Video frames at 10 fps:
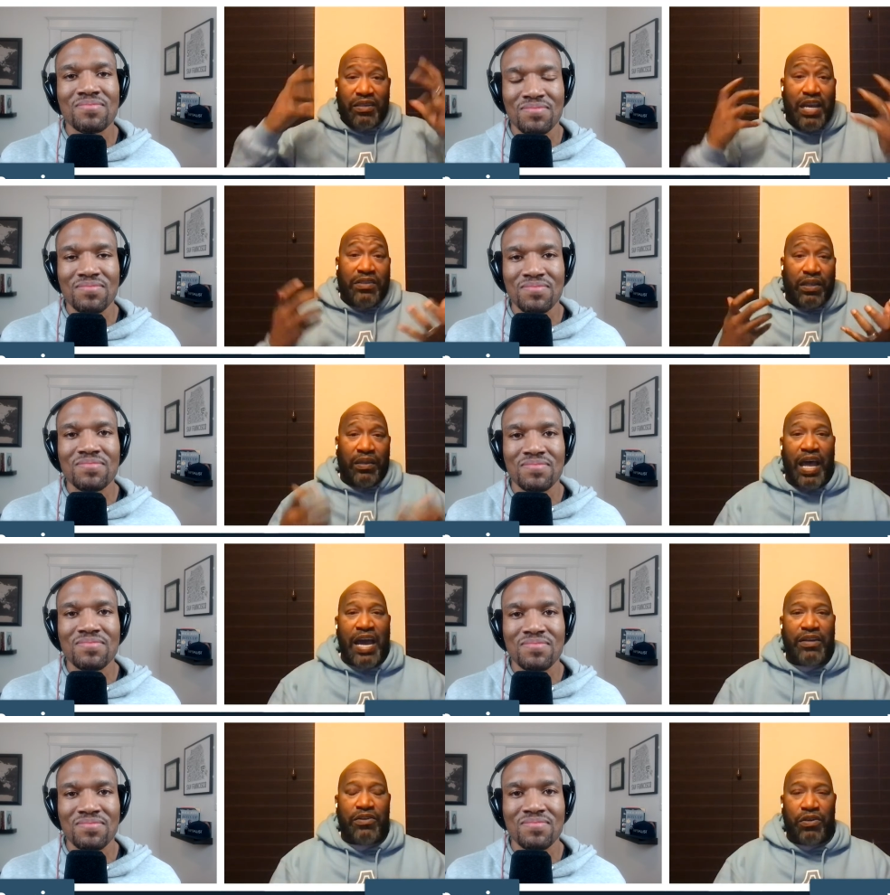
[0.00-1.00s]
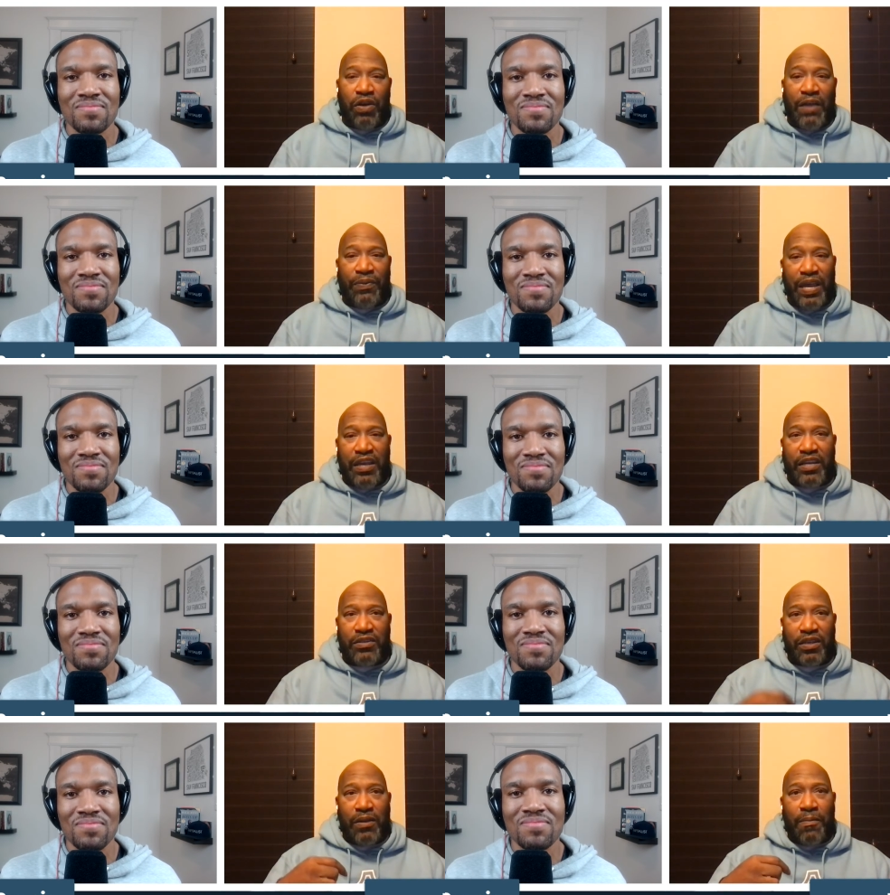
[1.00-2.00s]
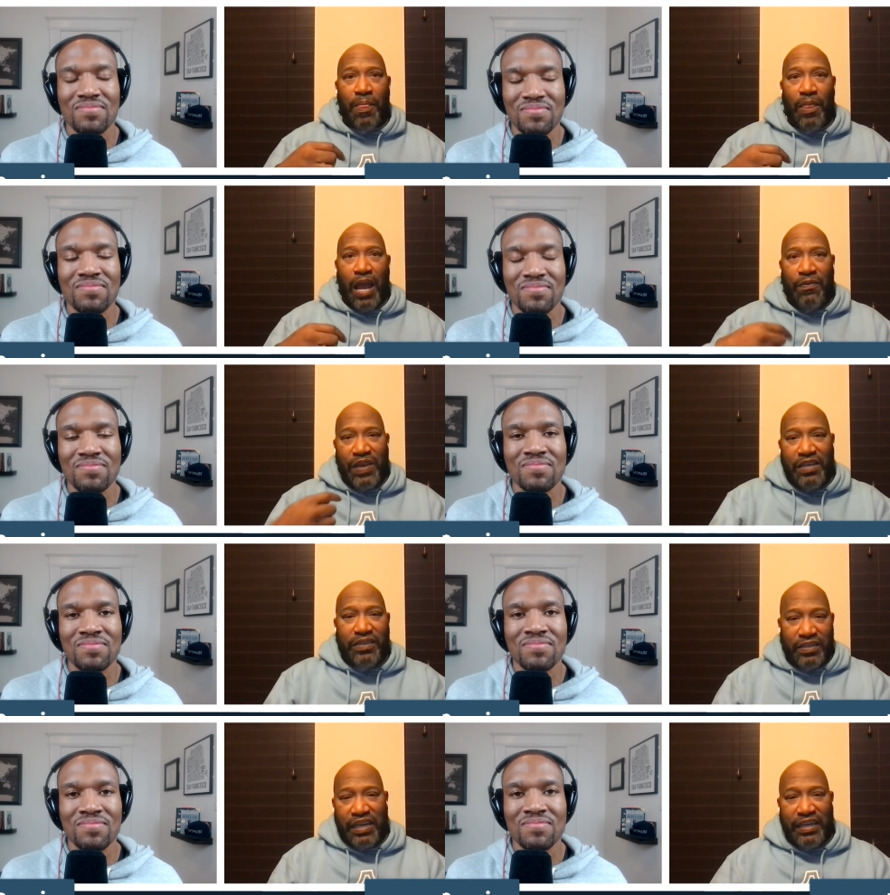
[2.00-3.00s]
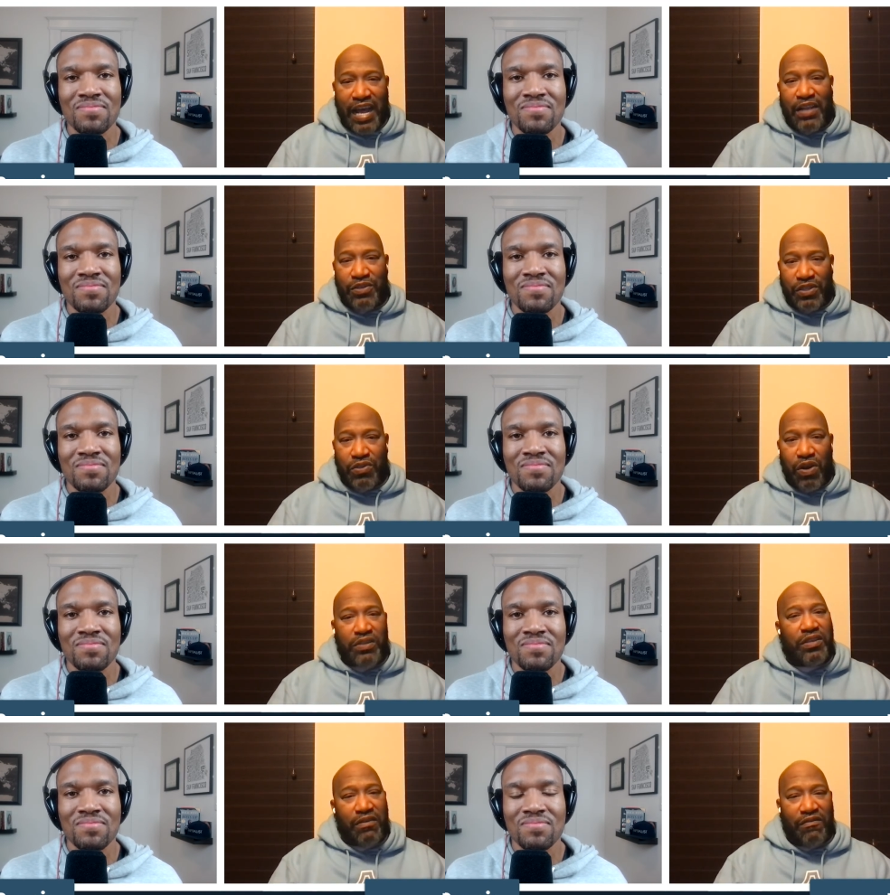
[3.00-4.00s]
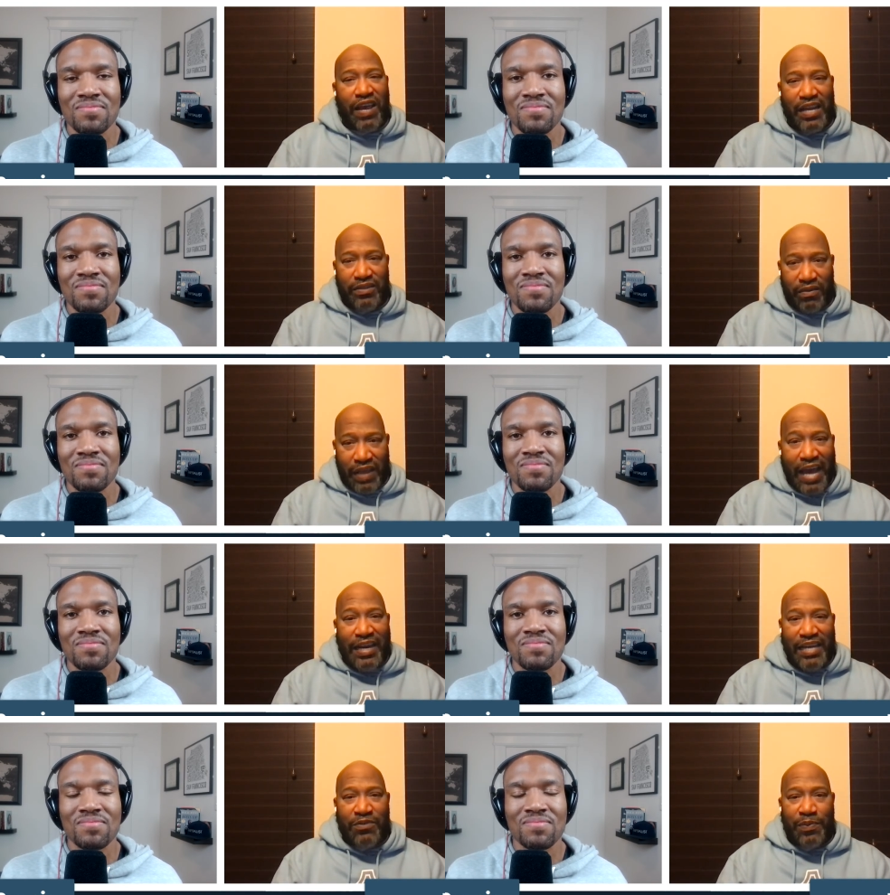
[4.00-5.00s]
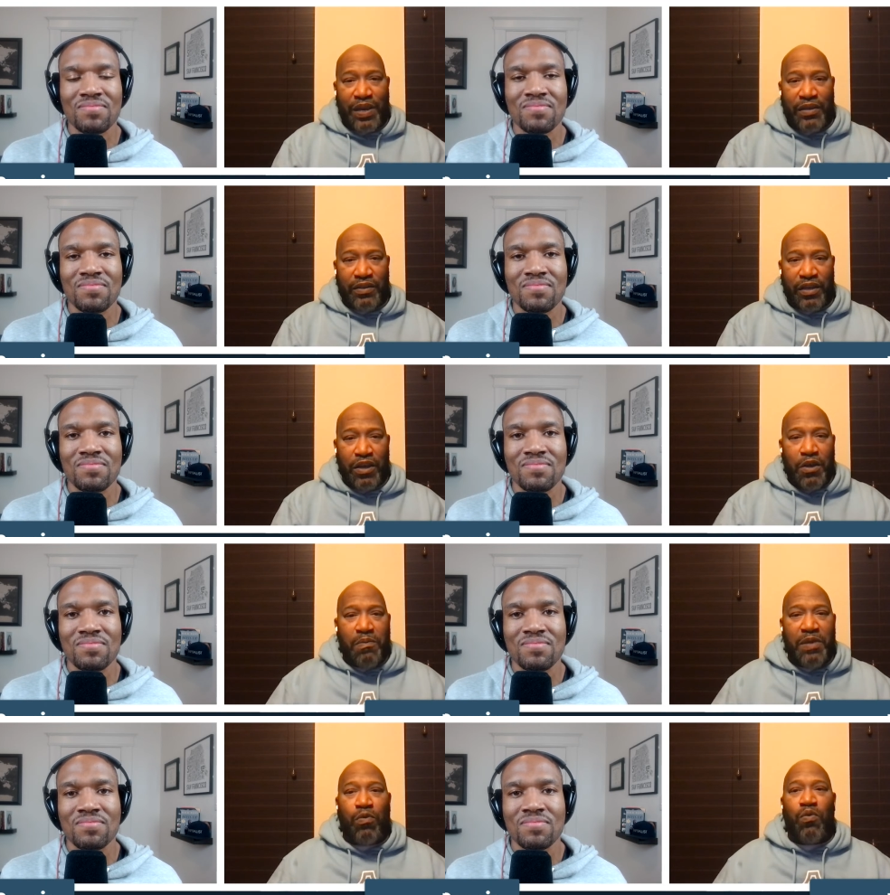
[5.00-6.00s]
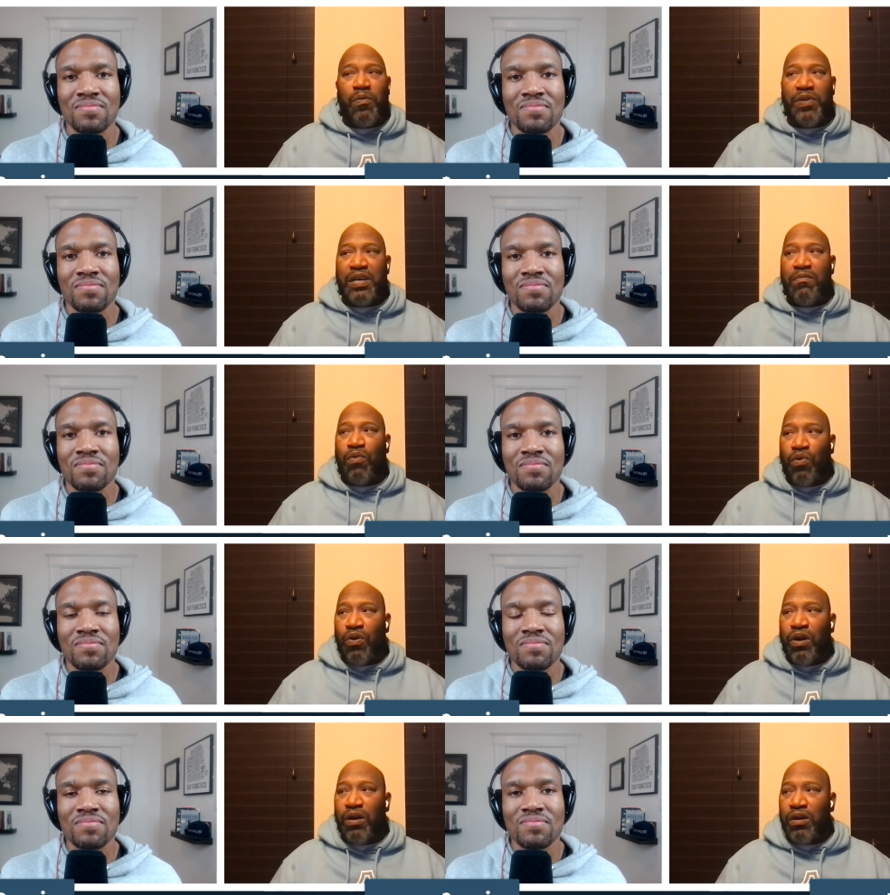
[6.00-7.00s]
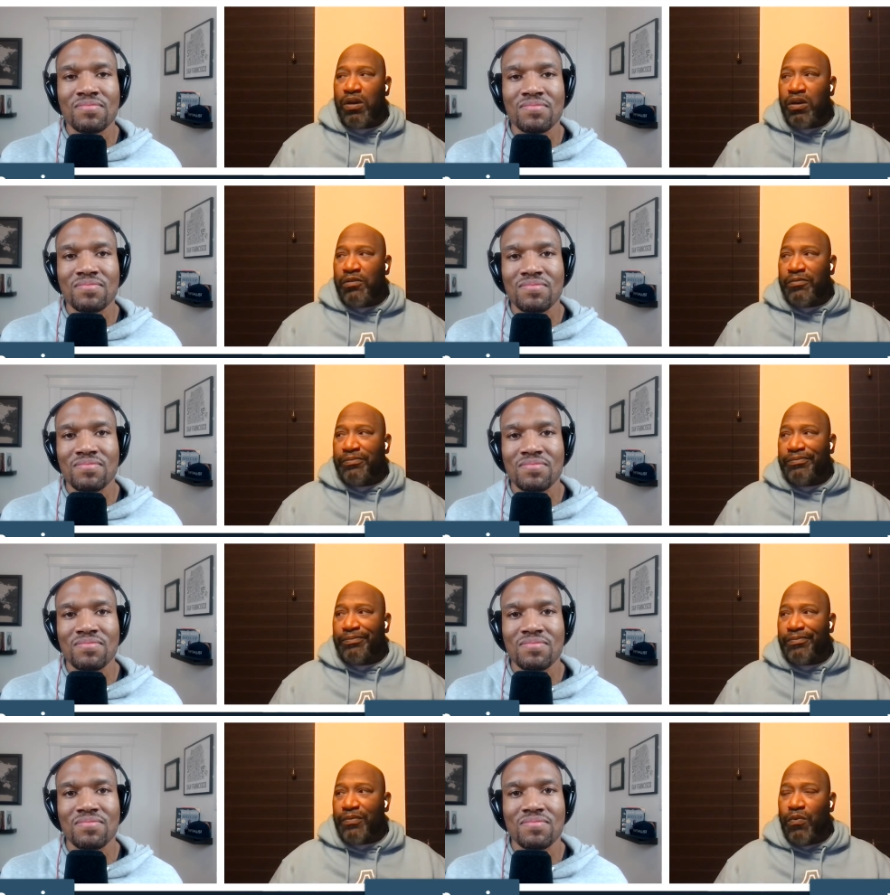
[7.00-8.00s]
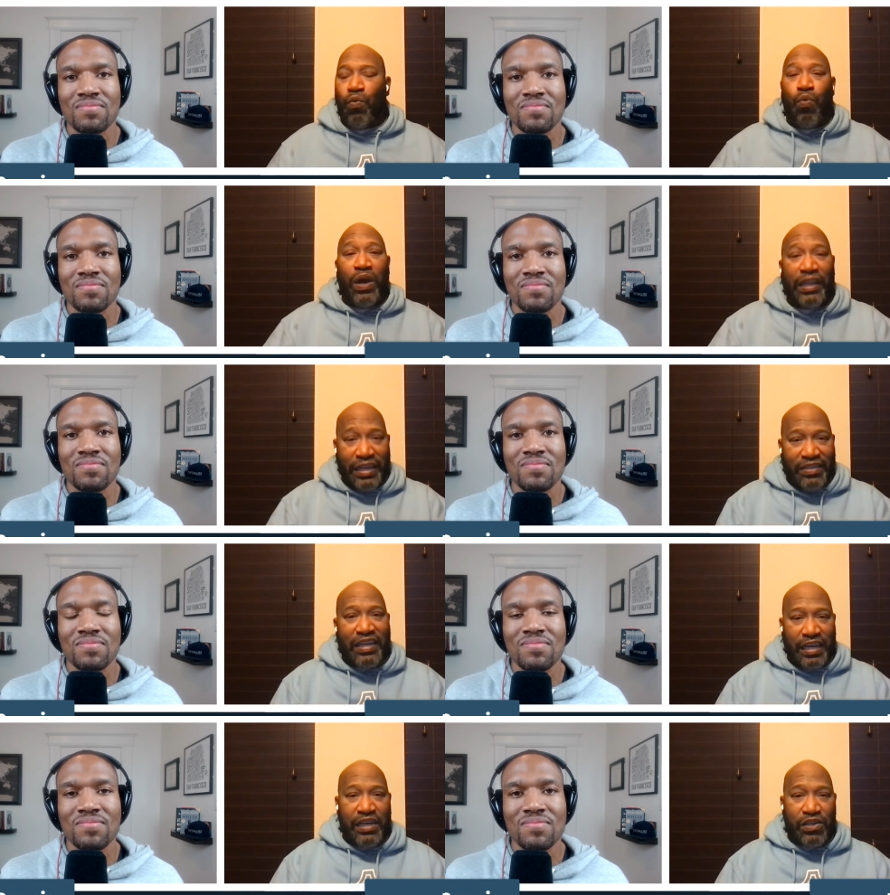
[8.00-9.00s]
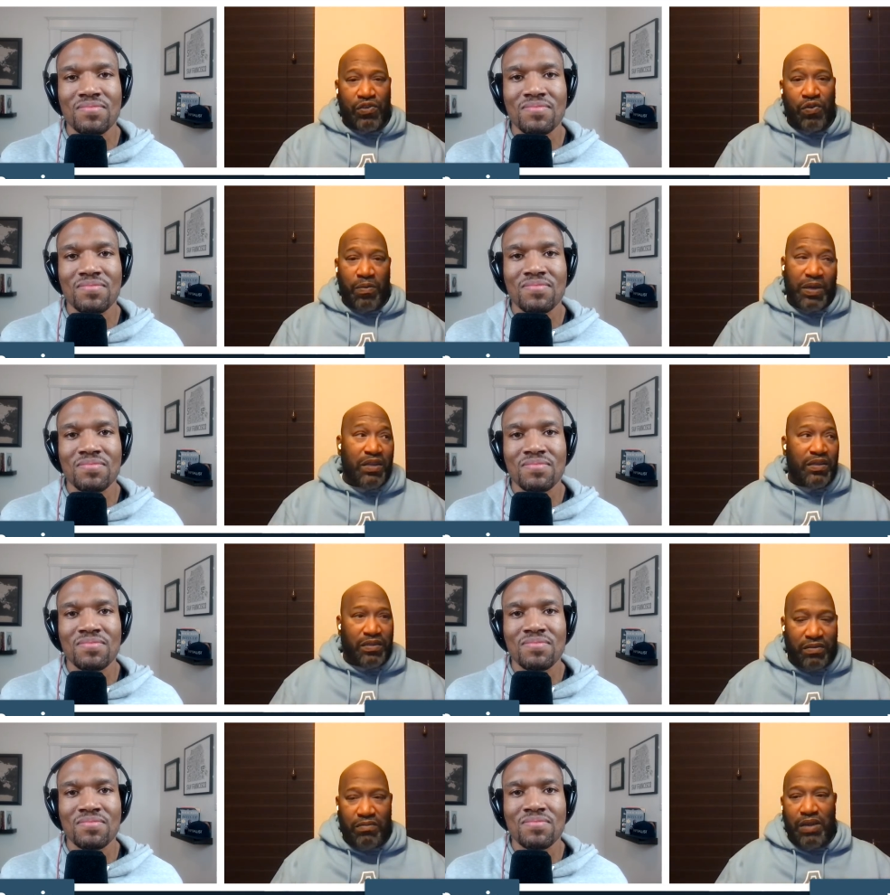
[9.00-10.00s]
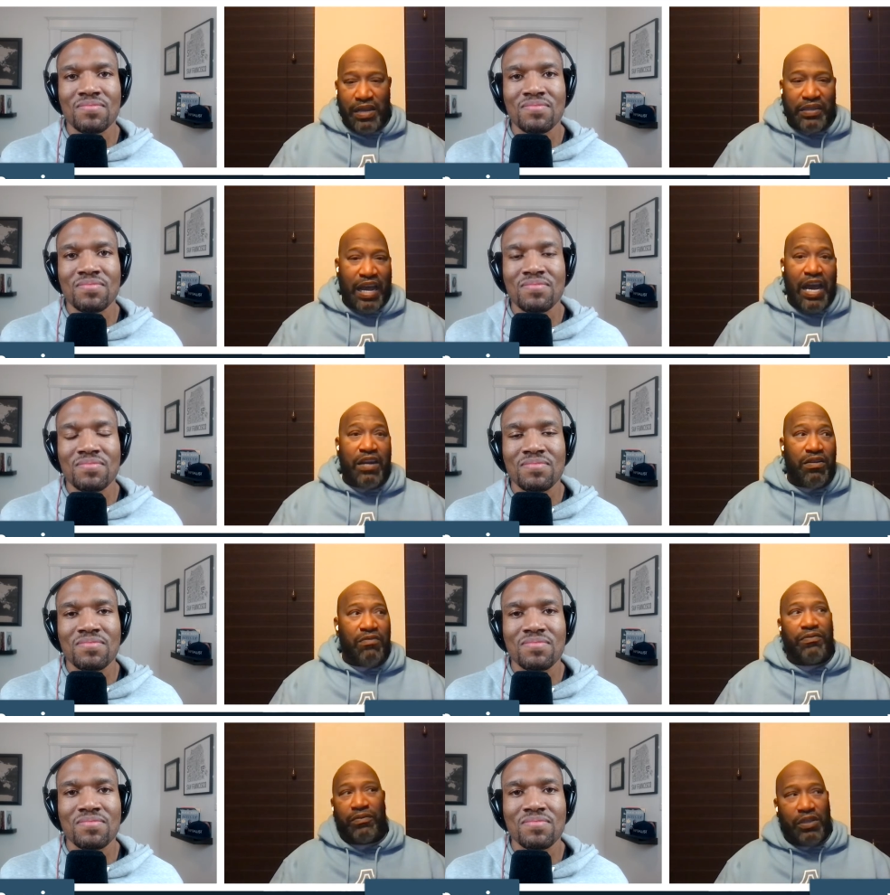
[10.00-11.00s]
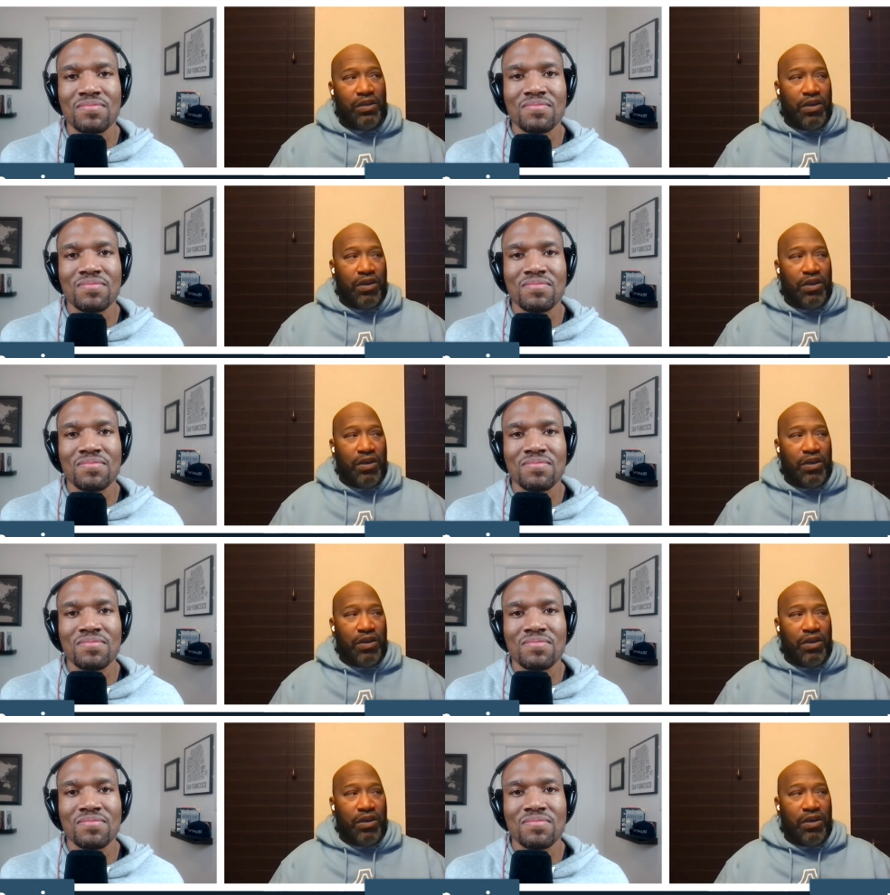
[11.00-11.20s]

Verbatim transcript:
Speaker 1: It's a lot. You know, I think as the technology starts to advance on that aspect, people will be more willing to get into it, because it's kind of